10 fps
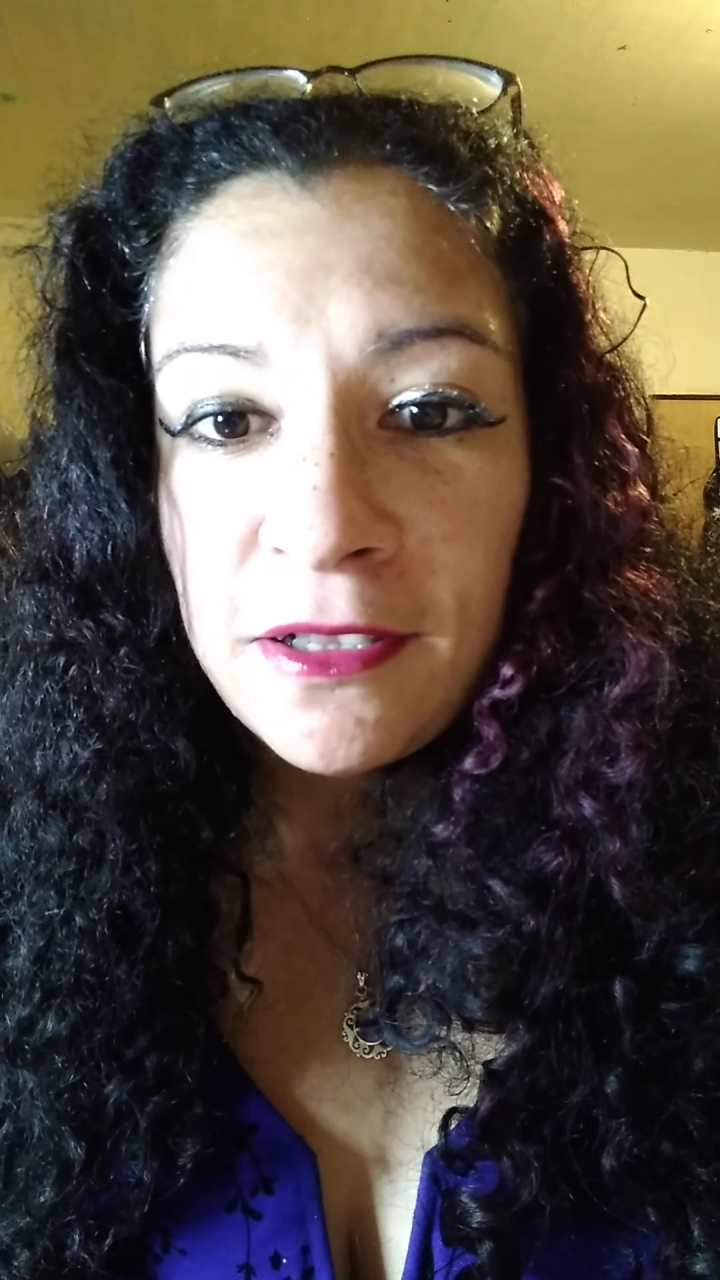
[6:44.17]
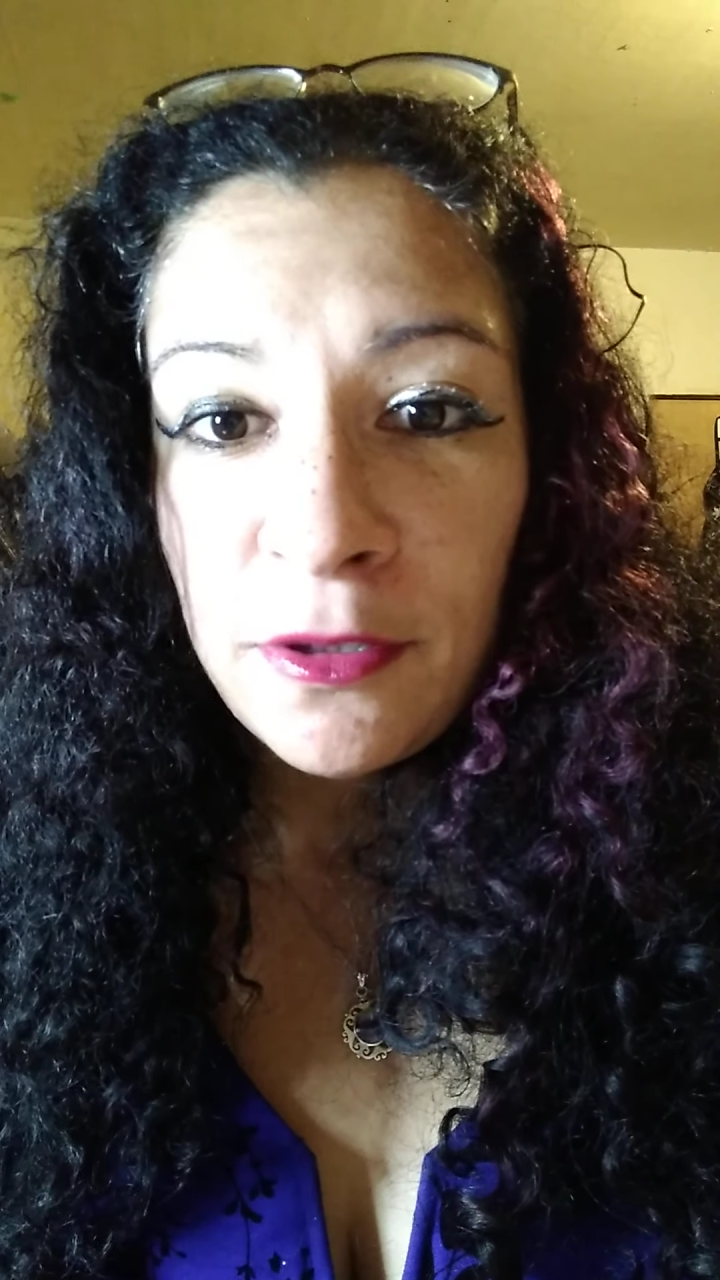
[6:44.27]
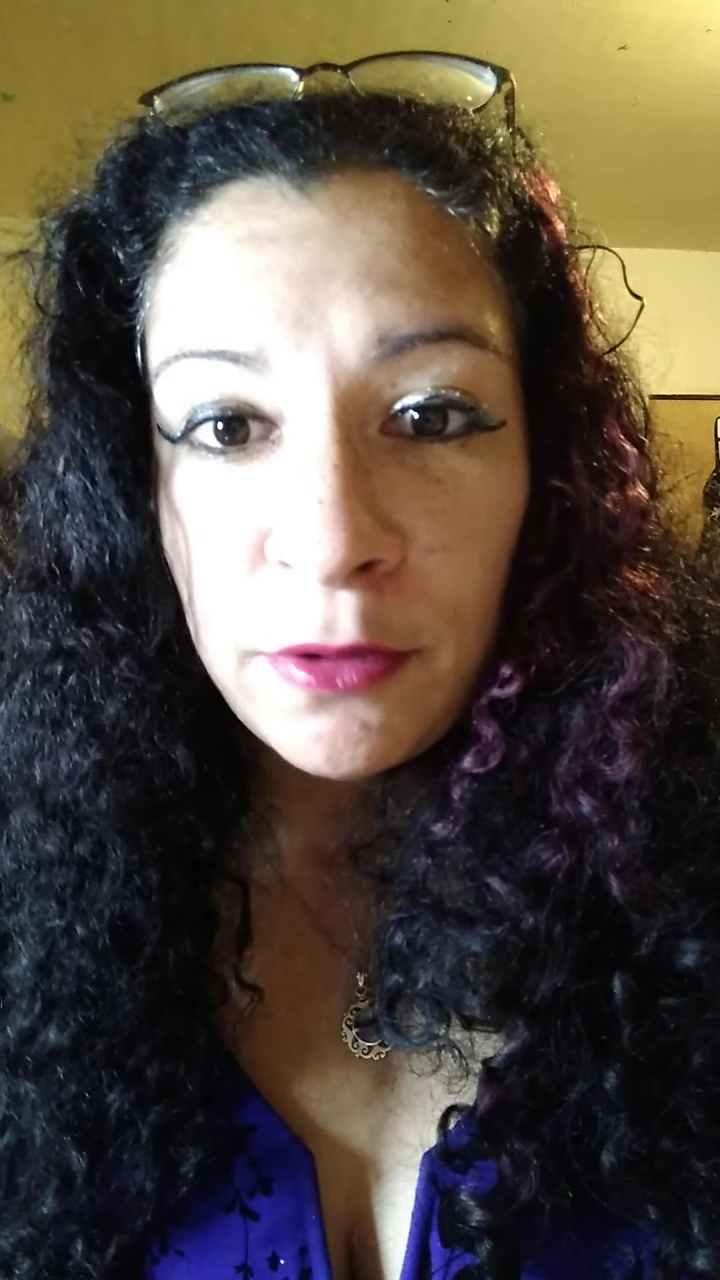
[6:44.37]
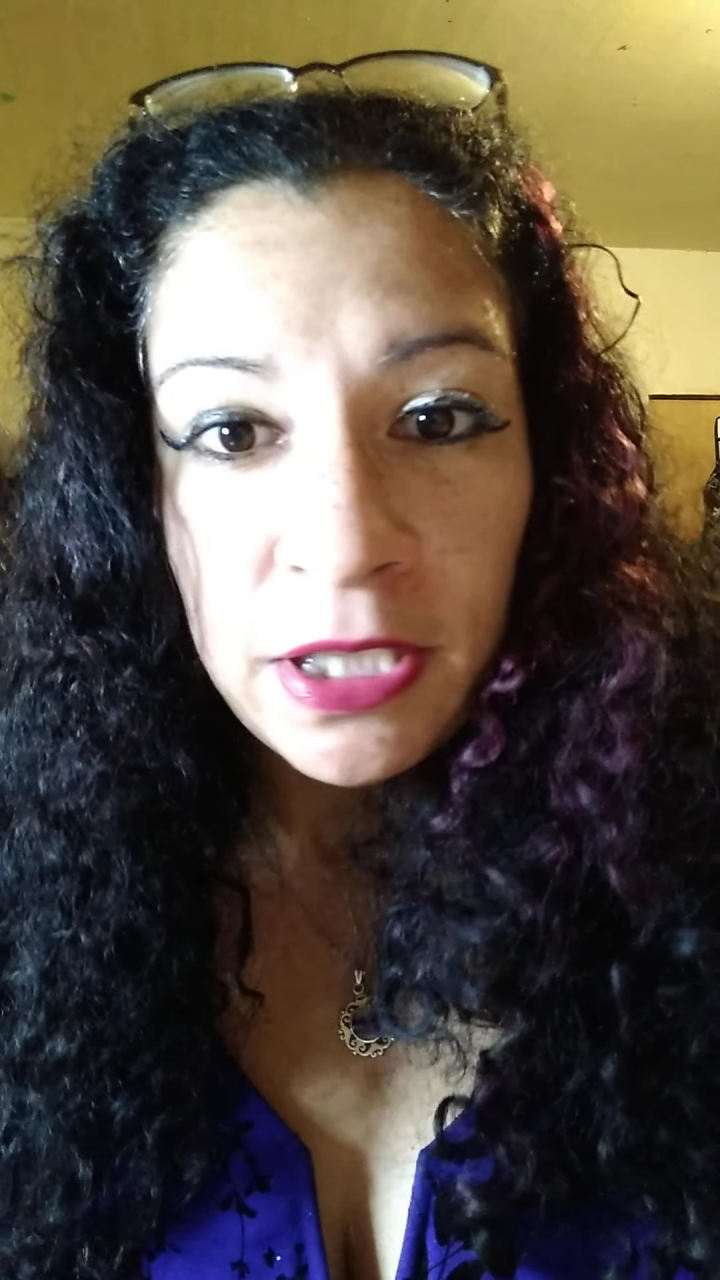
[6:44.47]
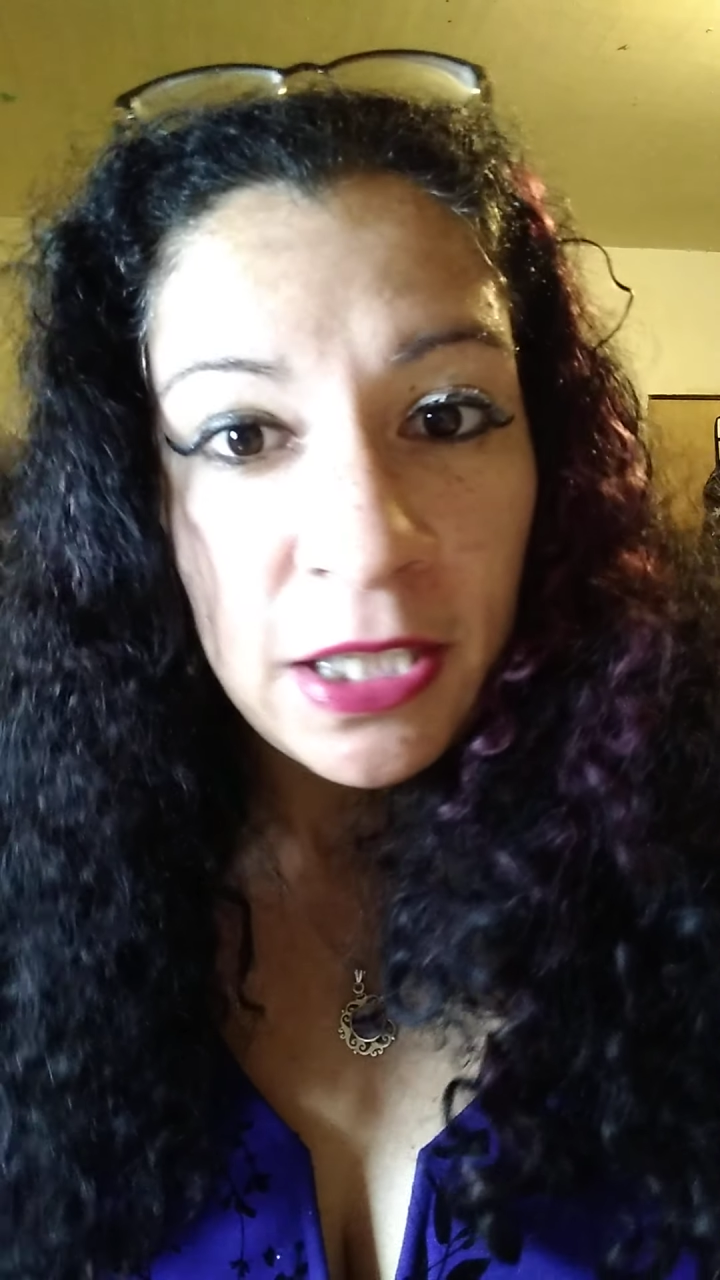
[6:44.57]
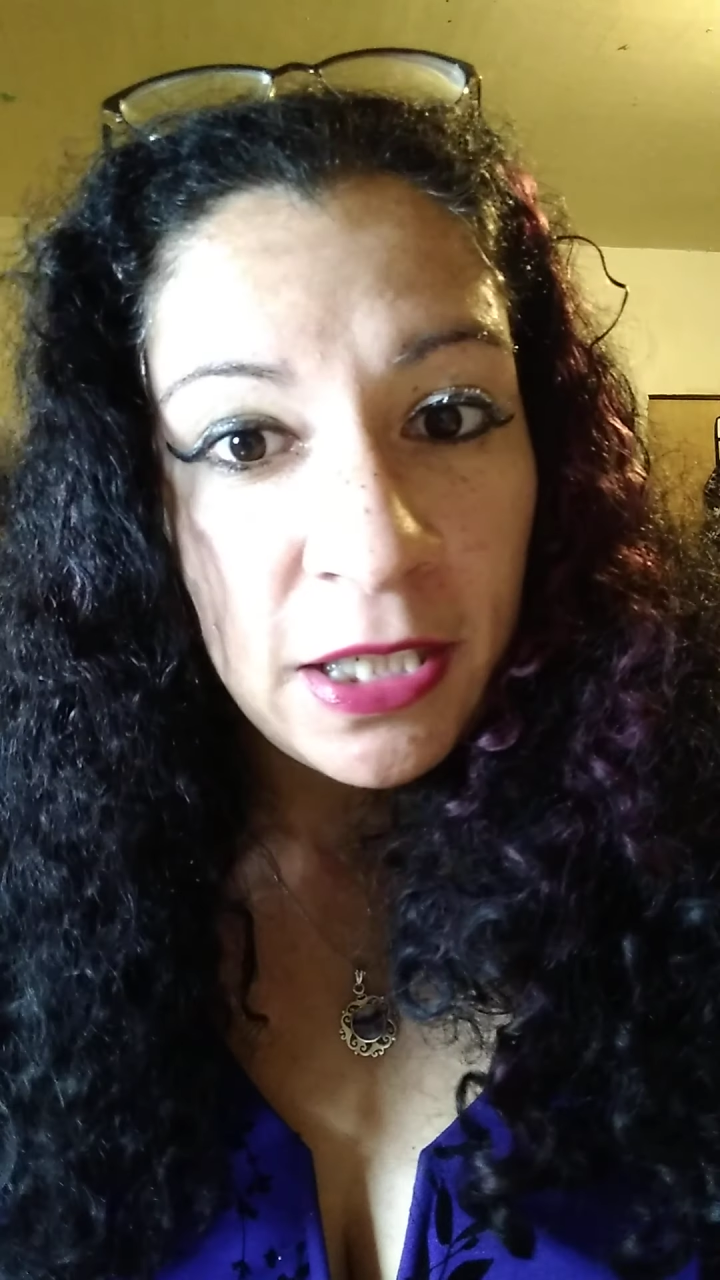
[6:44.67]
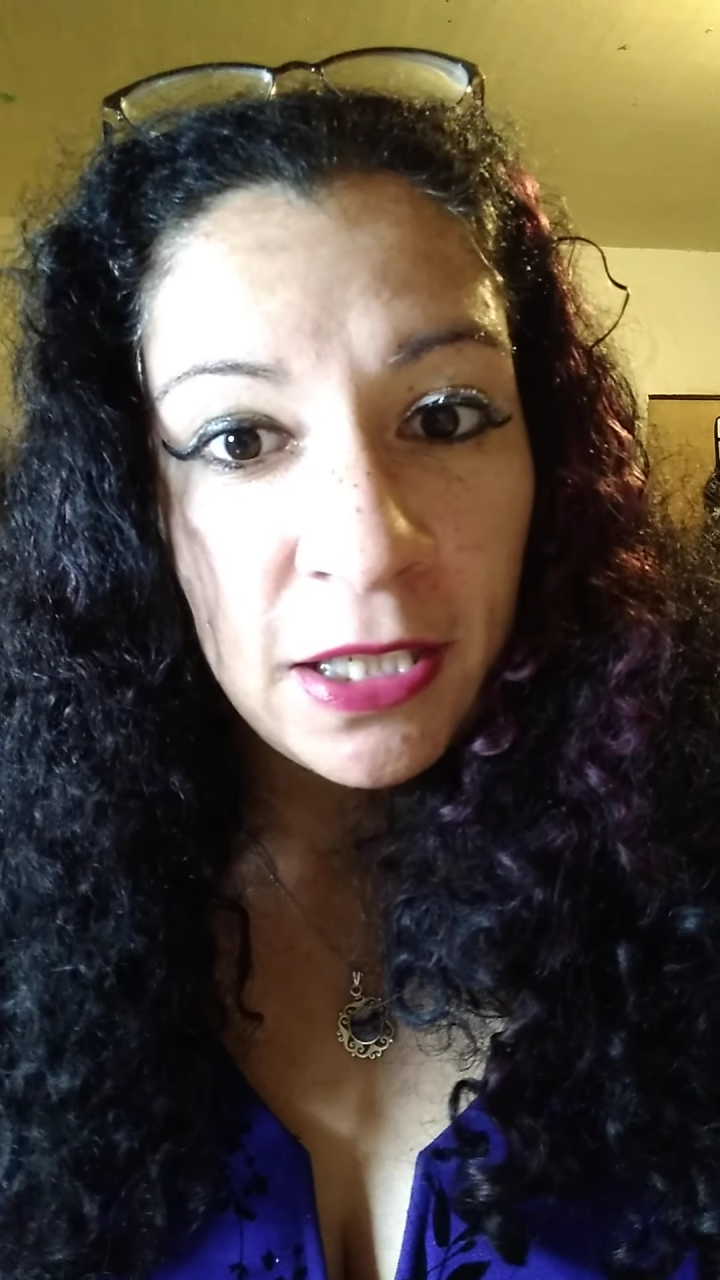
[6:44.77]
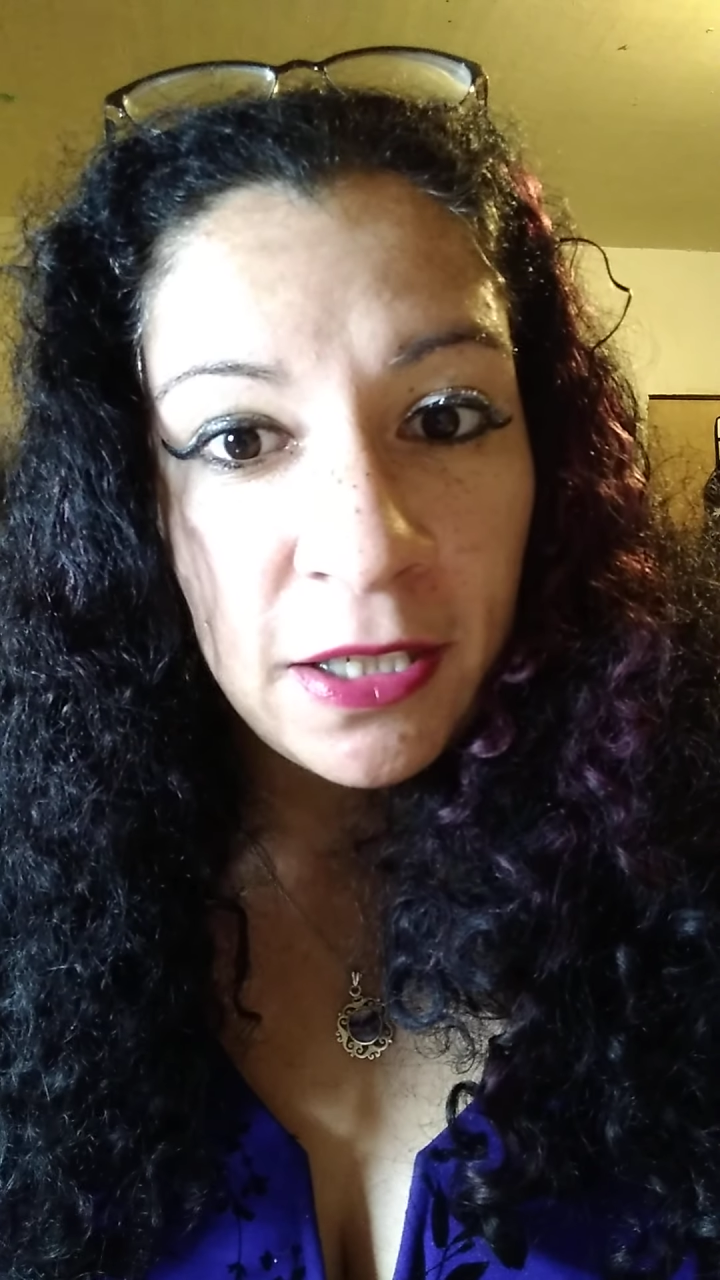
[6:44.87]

don't get any